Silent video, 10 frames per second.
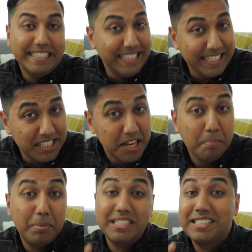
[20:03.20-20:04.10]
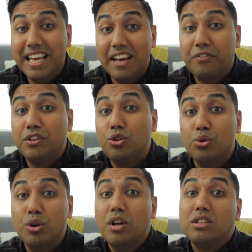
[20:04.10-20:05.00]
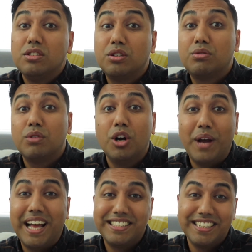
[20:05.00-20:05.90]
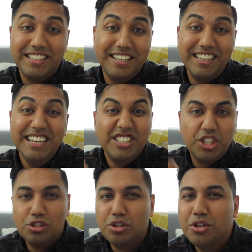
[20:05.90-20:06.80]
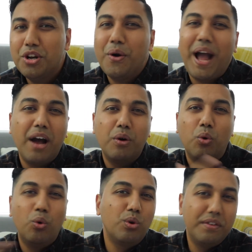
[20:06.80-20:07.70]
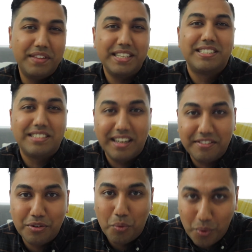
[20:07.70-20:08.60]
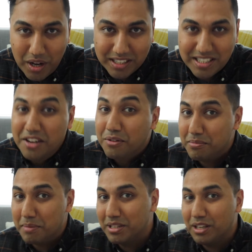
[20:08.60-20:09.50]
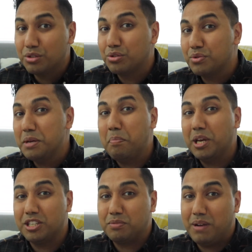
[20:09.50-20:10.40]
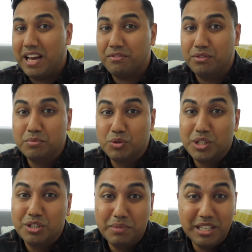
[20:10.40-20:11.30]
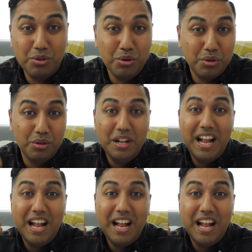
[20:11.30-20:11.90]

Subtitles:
need, but it's there for you to grow and to learn, just so you know how all of this stuff works. Remember those 3 biggest platforms, which will be Google,